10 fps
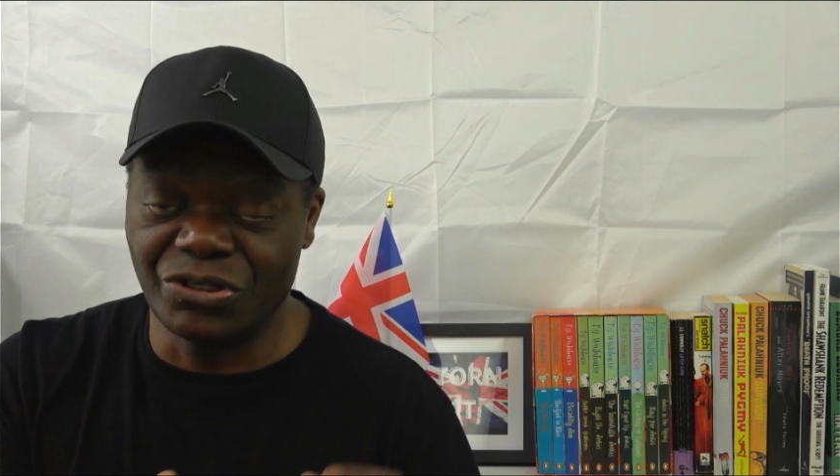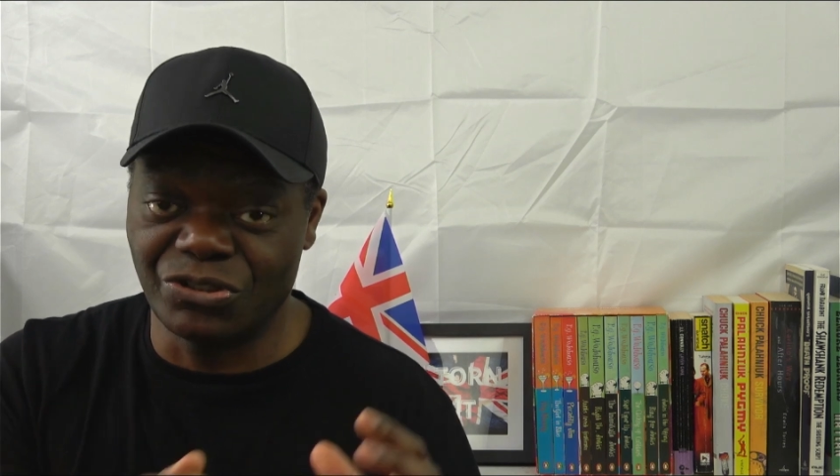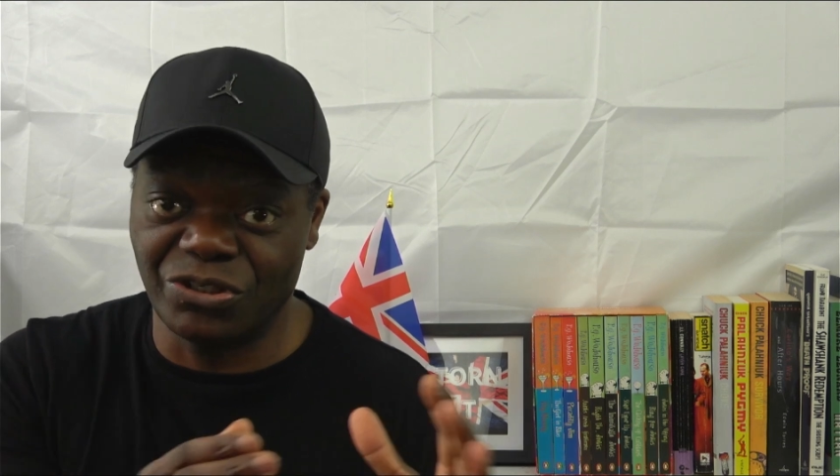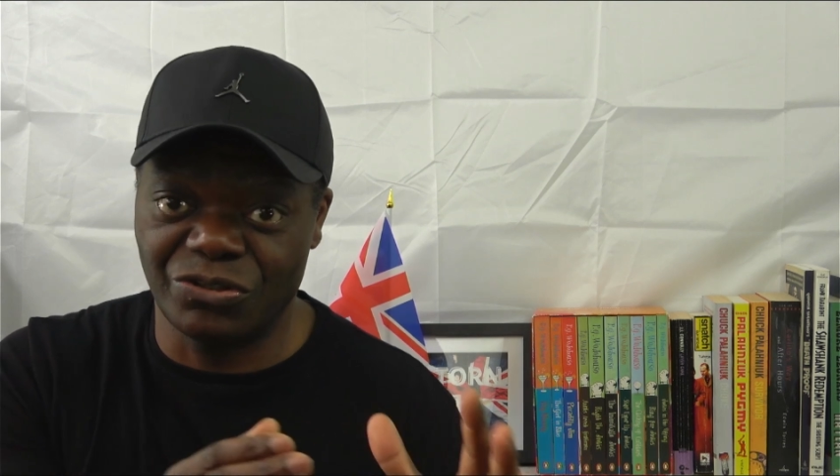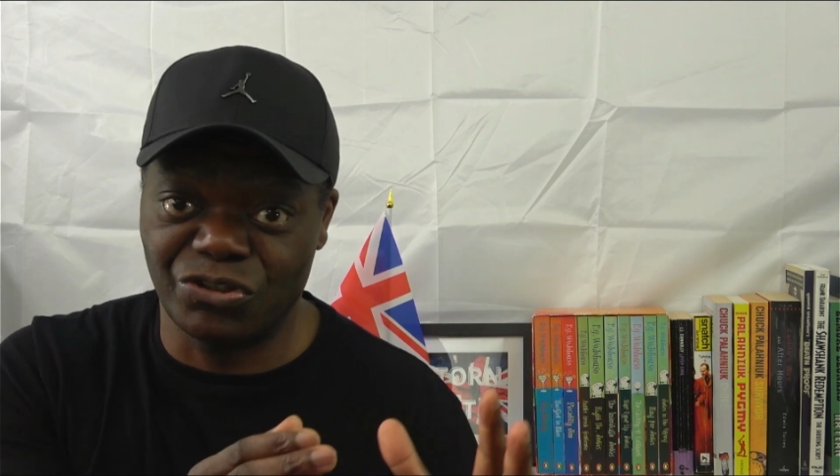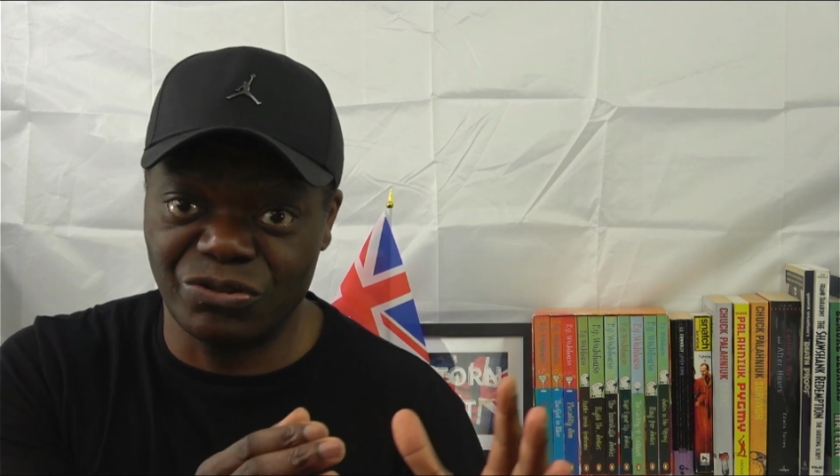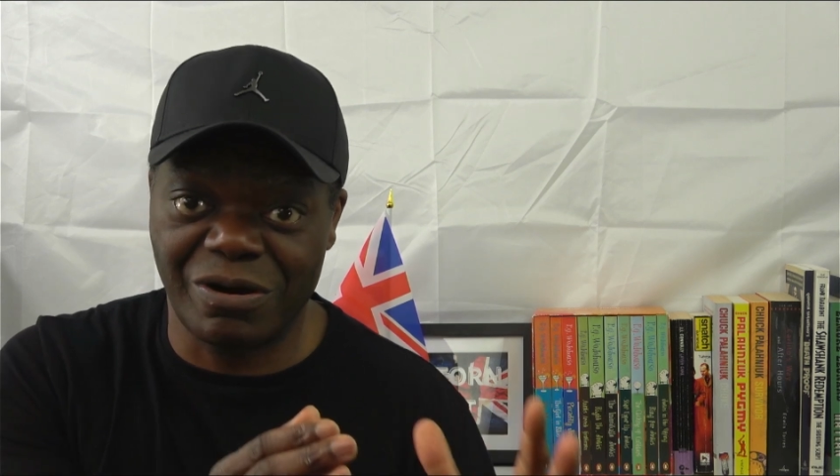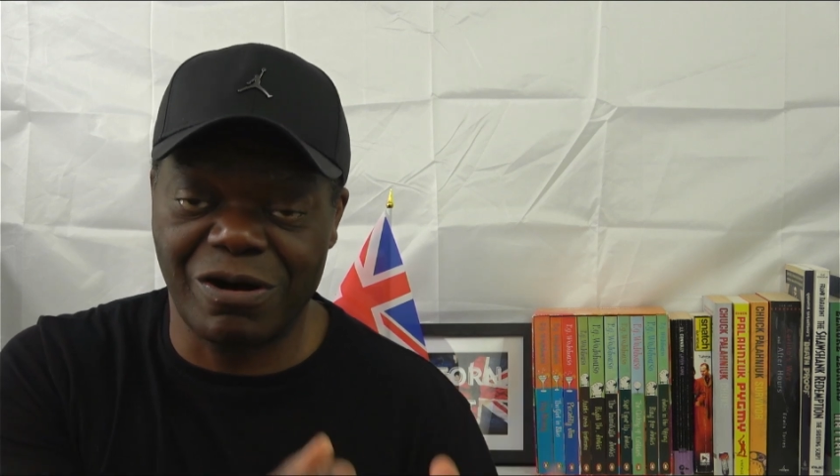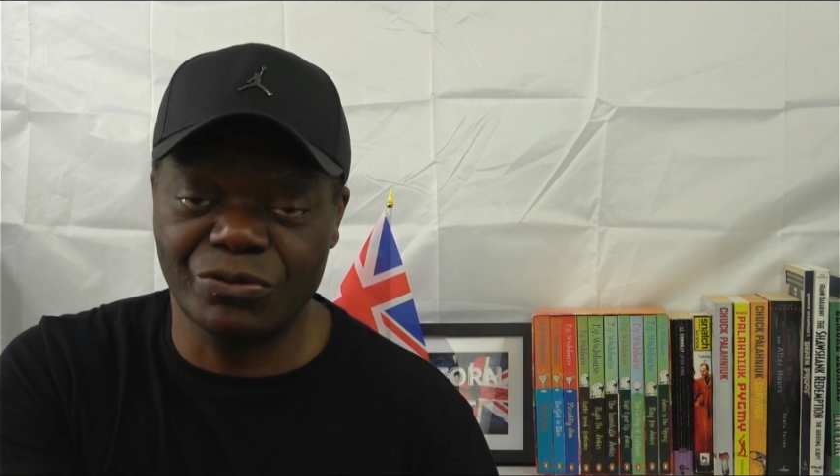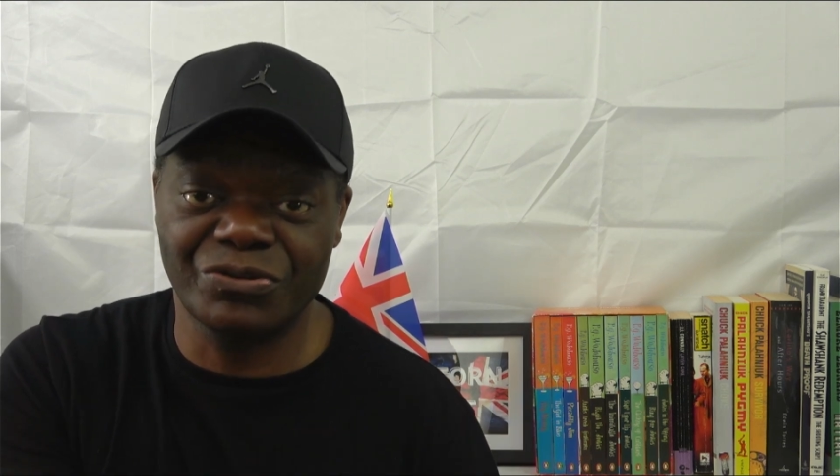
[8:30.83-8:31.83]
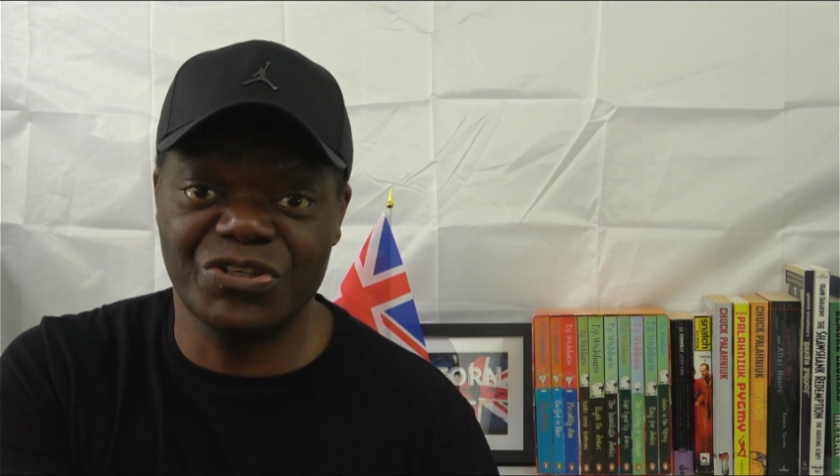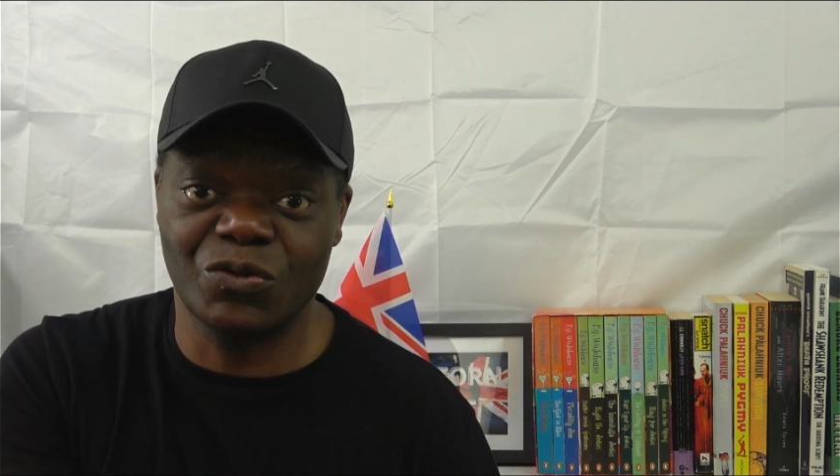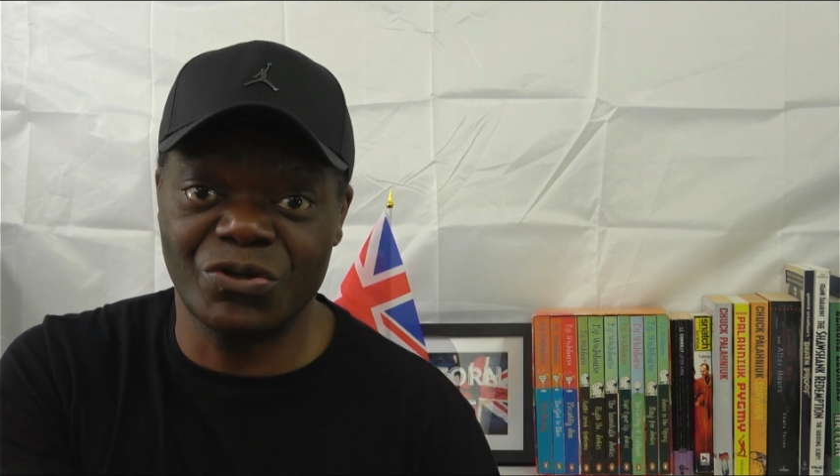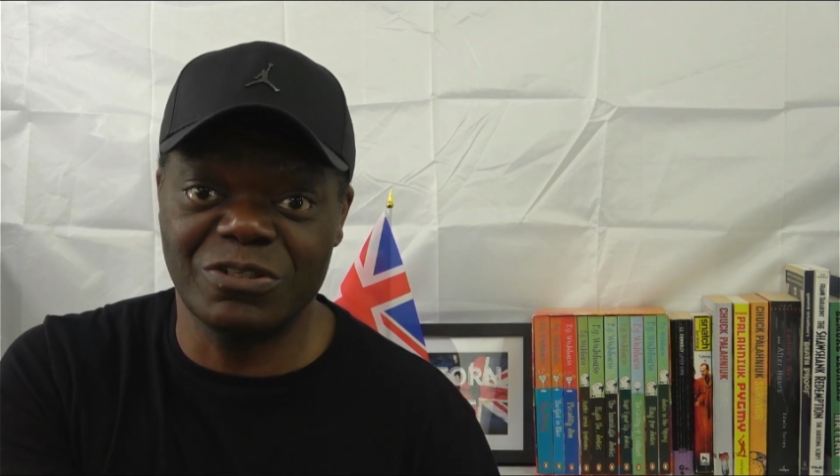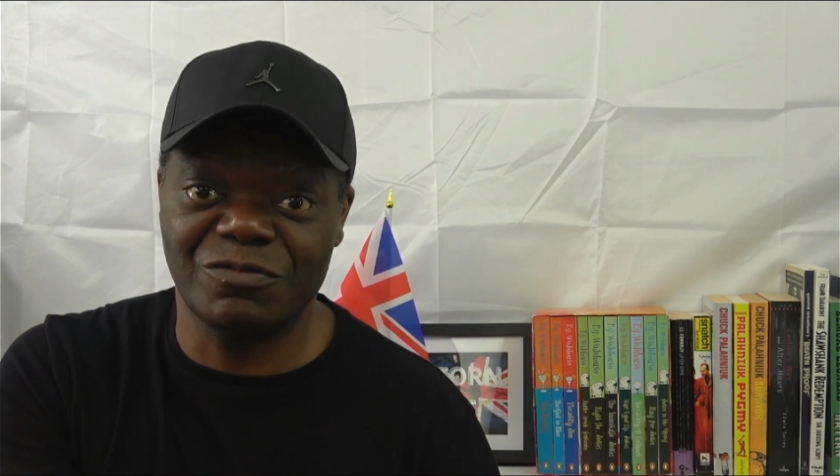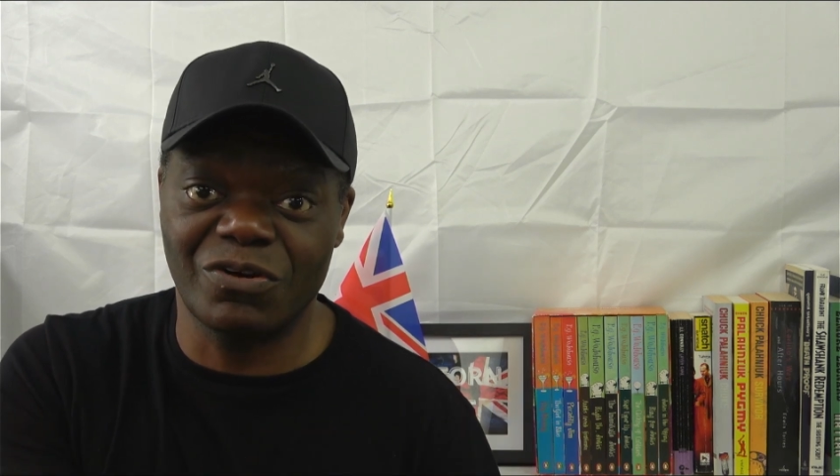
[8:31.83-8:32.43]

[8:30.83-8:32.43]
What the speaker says: Do you hold on to what you've